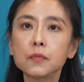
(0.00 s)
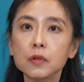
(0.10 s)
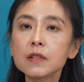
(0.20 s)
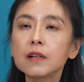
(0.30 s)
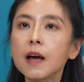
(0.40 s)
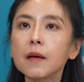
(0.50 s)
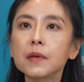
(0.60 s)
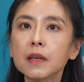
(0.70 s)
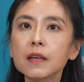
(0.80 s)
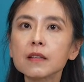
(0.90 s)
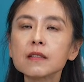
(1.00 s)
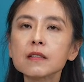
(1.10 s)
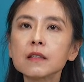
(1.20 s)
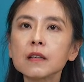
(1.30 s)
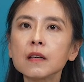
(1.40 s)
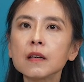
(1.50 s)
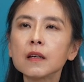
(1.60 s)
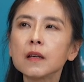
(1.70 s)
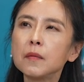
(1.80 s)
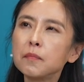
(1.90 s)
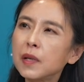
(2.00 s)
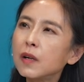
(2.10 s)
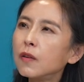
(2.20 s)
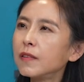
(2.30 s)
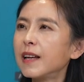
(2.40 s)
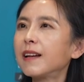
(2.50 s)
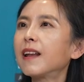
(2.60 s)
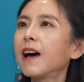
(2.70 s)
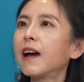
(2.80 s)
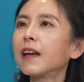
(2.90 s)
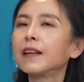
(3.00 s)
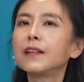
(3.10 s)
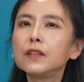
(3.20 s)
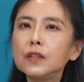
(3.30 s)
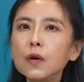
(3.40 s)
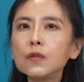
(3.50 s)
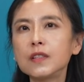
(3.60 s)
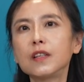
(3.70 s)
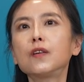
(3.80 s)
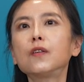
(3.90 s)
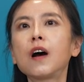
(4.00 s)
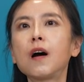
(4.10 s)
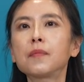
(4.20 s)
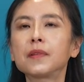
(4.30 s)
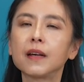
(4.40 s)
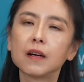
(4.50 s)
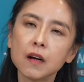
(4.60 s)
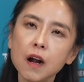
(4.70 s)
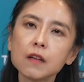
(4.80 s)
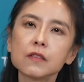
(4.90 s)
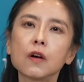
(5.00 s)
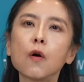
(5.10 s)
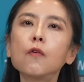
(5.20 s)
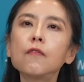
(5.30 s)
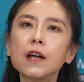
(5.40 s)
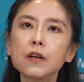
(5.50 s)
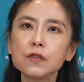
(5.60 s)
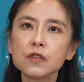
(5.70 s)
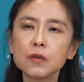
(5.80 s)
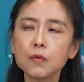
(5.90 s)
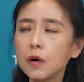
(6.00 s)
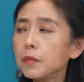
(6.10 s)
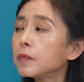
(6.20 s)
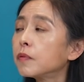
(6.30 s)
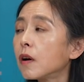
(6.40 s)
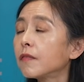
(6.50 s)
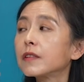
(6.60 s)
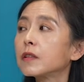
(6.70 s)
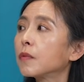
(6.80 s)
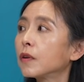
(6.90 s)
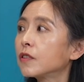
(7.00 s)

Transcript: bottom line, because below that line, no single company across the whole value chain will be profitable.